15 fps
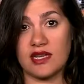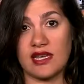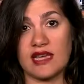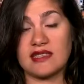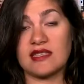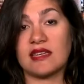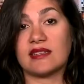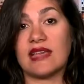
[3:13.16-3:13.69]
like I
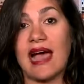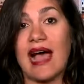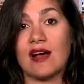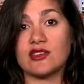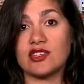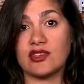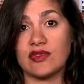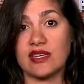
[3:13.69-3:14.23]
said, the
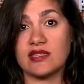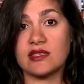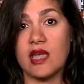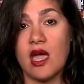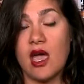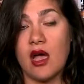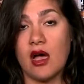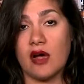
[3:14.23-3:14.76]
house arrest
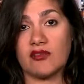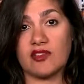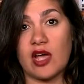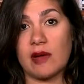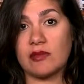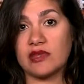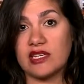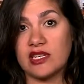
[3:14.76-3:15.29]
of
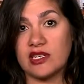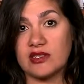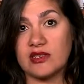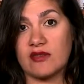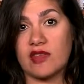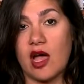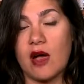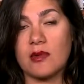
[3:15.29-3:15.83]
top leaders
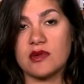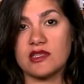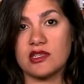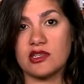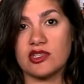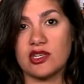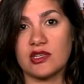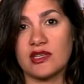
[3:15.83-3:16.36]
of the
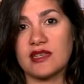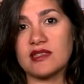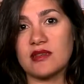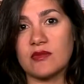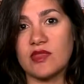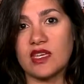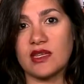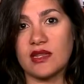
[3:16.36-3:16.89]
opposition, that's
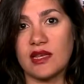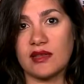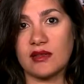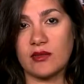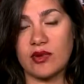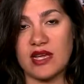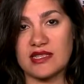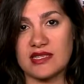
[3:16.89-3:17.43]
something that the
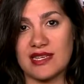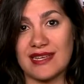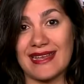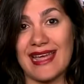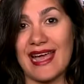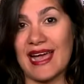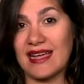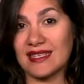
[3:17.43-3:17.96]
president
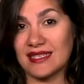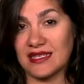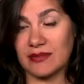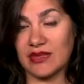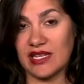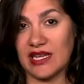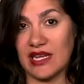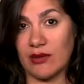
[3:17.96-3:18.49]
hasn't
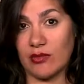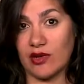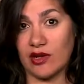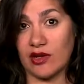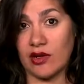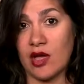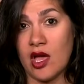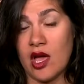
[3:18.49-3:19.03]
been
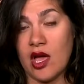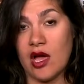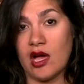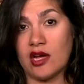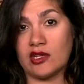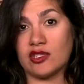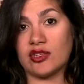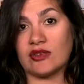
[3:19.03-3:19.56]
able
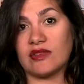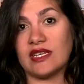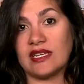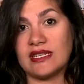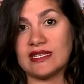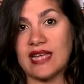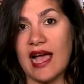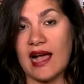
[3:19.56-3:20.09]
uh, to
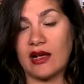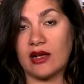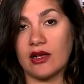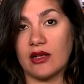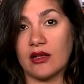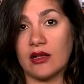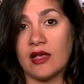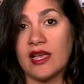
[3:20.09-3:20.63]
really
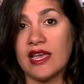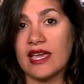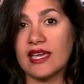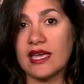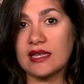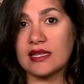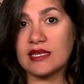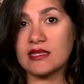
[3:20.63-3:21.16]
tackle.
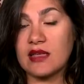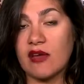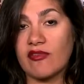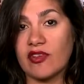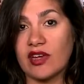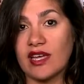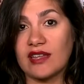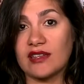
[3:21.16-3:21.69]
Again, let's not
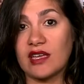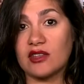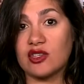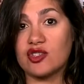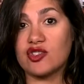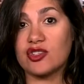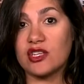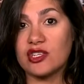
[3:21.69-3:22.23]
forget that the
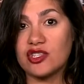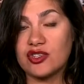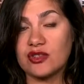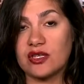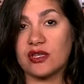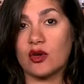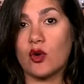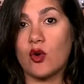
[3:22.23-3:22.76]

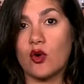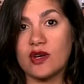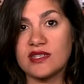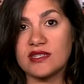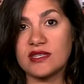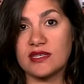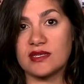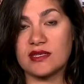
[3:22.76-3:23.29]
judiciary, the court
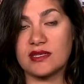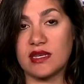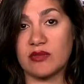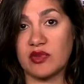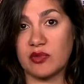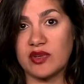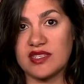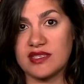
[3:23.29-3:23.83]
system,
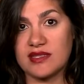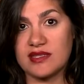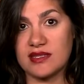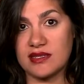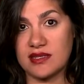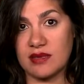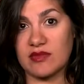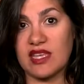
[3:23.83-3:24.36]
the prison
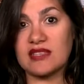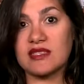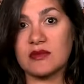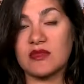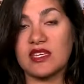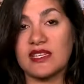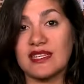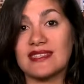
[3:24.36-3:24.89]
system, that's
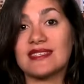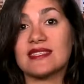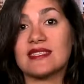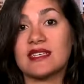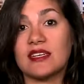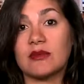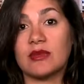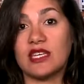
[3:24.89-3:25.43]
something that's
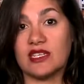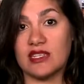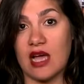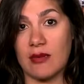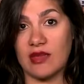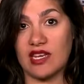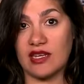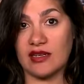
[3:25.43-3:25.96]
still being
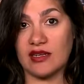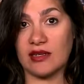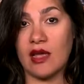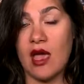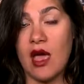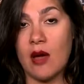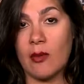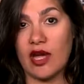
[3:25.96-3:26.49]
dominated
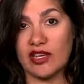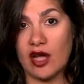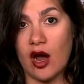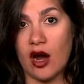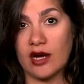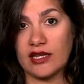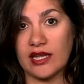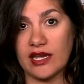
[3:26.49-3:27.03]
by the
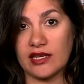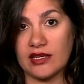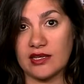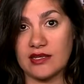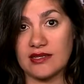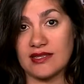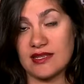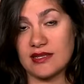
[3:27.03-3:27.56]

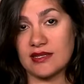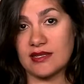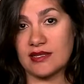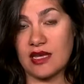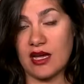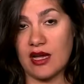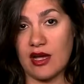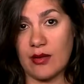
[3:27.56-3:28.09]
hardliners. This
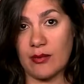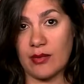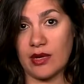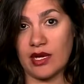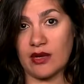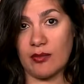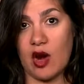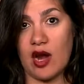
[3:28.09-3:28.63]
um,
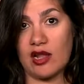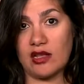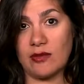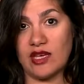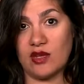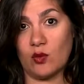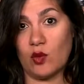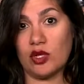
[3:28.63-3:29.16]

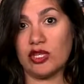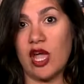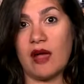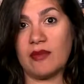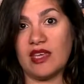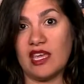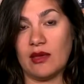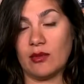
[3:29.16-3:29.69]
parliament will not
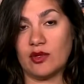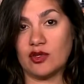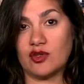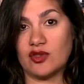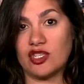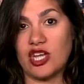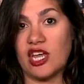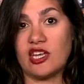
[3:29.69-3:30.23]
be able to
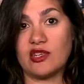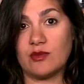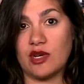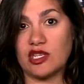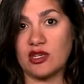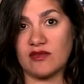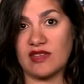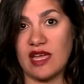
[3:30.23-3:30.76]
change
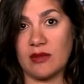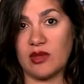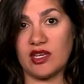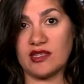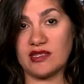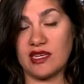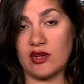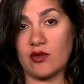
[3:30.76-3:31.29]
much of that
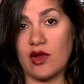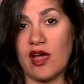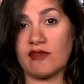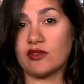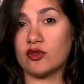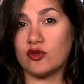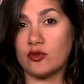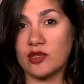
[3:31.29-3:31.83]
because they don't
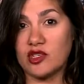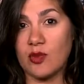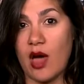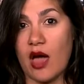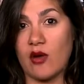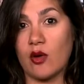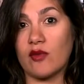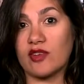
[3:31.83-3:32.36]
have too much
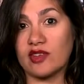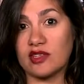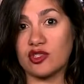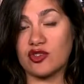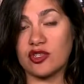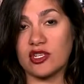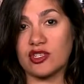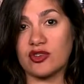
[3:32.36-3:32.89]
power over the
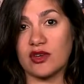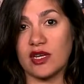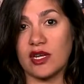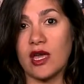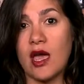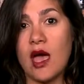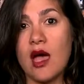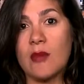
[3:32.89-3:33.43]
judiciary.
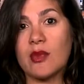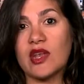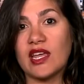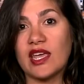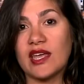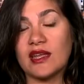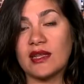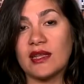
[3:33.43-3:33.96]
But
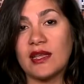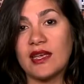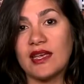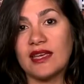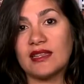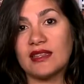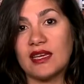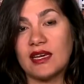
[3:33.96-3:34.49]
again,
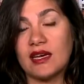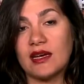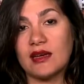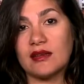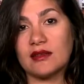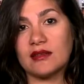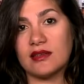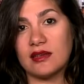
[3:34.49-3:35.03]
the,
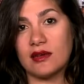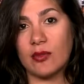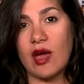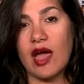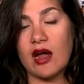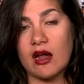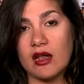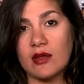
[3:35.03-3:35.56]
the
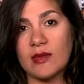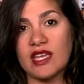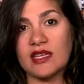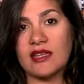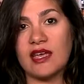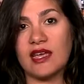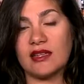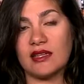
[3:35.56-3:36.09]

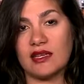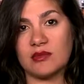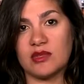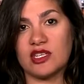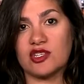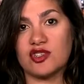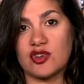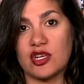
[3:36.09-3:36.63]
parliament and the
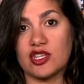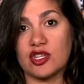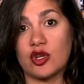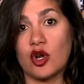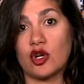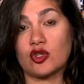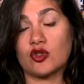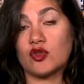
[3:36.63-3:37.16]
administration
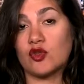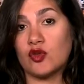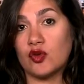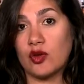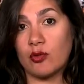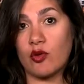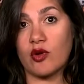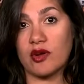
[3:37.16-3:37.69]
are two
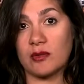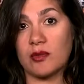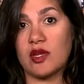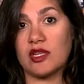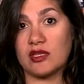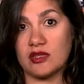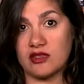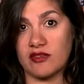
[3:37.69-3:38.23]
important
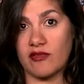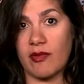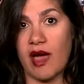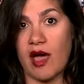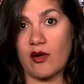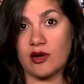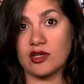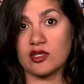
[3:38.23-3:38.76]
pillars of
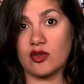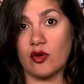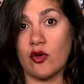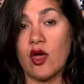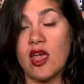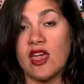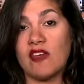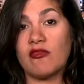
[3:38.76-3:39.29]
power. So
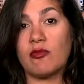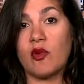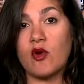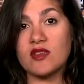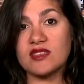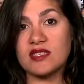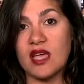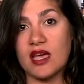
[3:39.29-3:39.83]
if
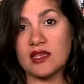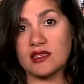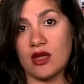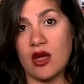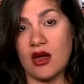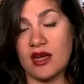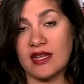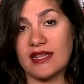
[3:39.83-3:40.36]
both sides
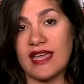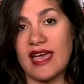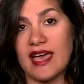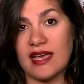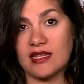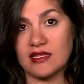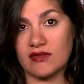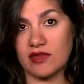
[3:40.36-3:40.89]
are in the
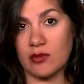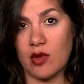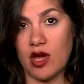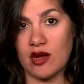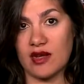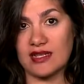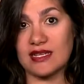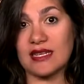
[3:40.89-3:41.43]
hands of the
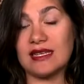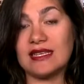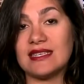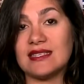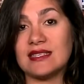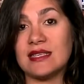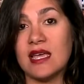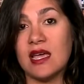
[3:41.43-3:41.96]
moderates, at
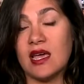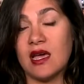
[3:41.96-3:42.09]
least